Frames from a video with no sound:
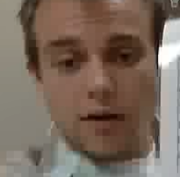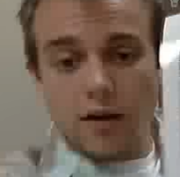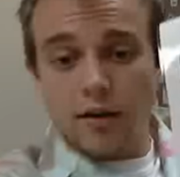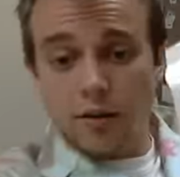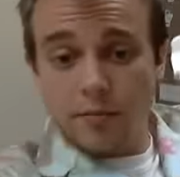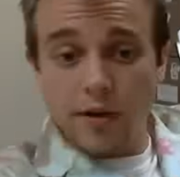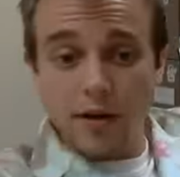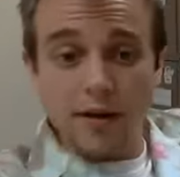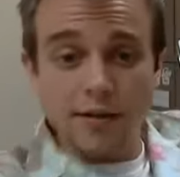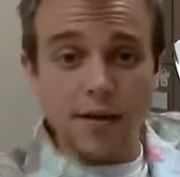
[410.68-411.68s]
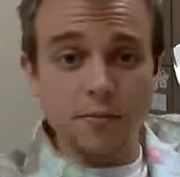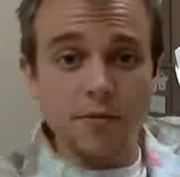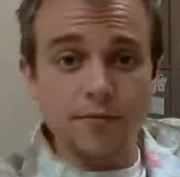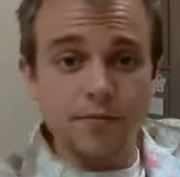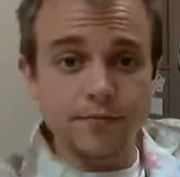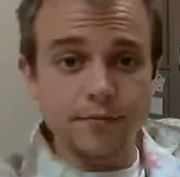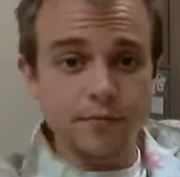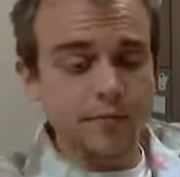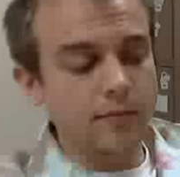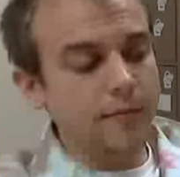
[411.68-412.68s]
at our periodic table,
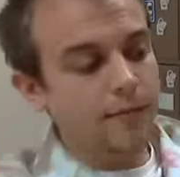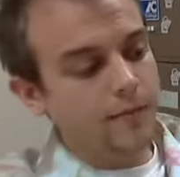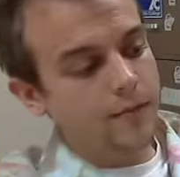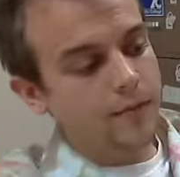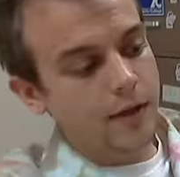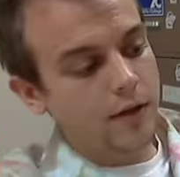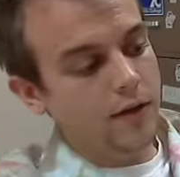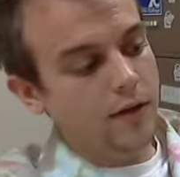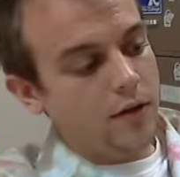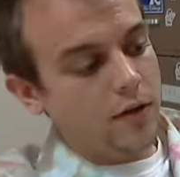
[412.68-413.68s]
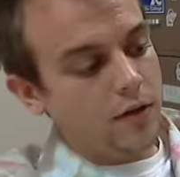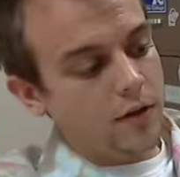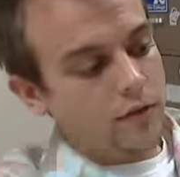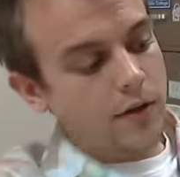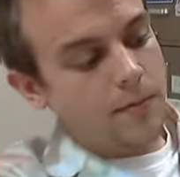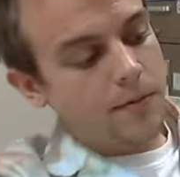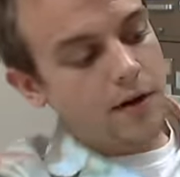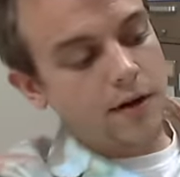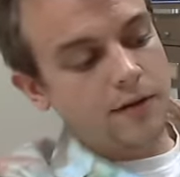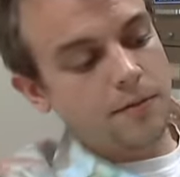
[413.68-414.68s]
okay, look at our
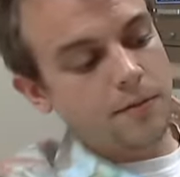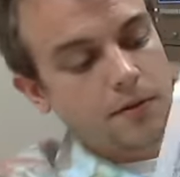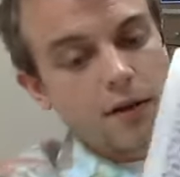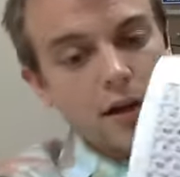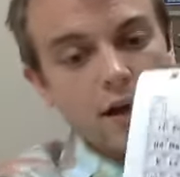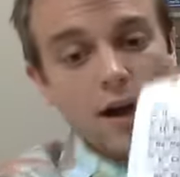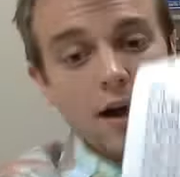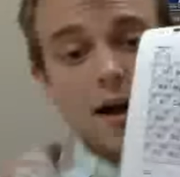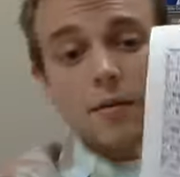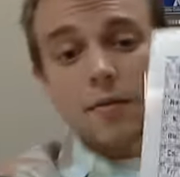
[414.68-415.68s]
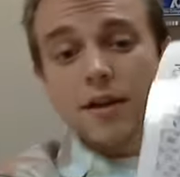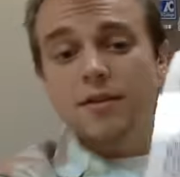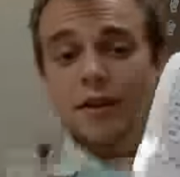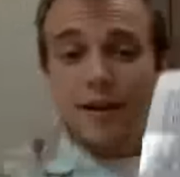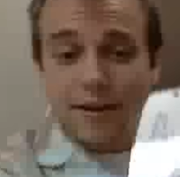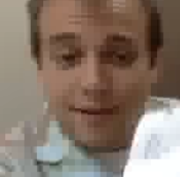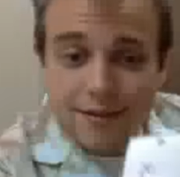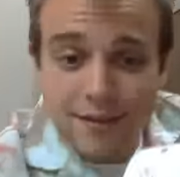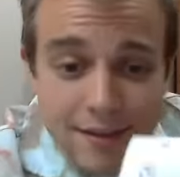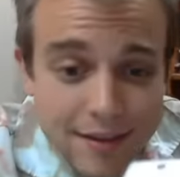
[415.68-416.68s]
periodic table. I
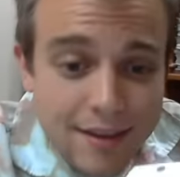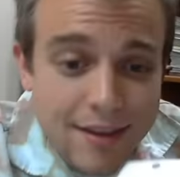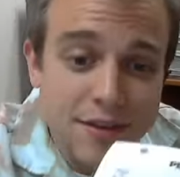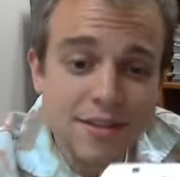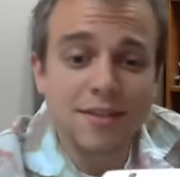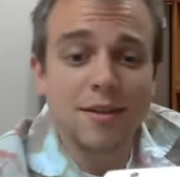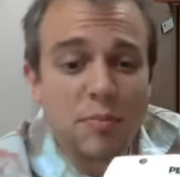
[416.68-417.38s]
think of this as the